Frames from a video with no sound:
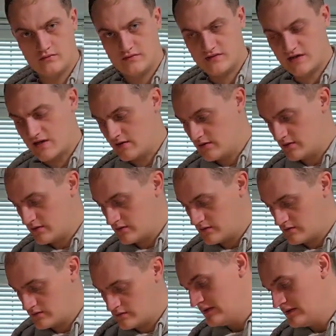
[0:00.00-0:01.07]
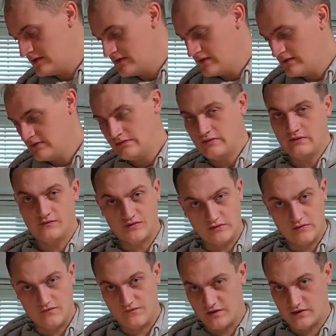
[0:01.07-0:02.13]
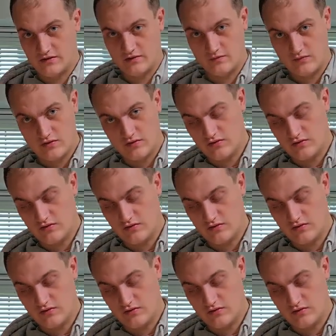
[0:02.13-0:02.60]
tank, obviously the film,